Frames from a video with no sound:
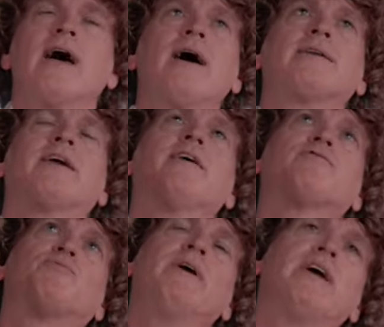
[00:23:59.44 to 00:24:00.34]
God
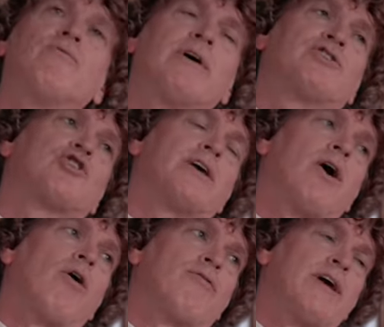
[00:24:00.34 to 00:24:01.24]
gives me richly
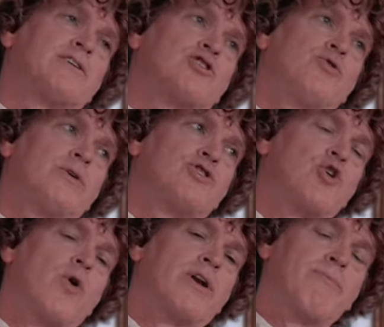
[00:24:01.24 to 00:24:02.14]
all things to enjoy. Do you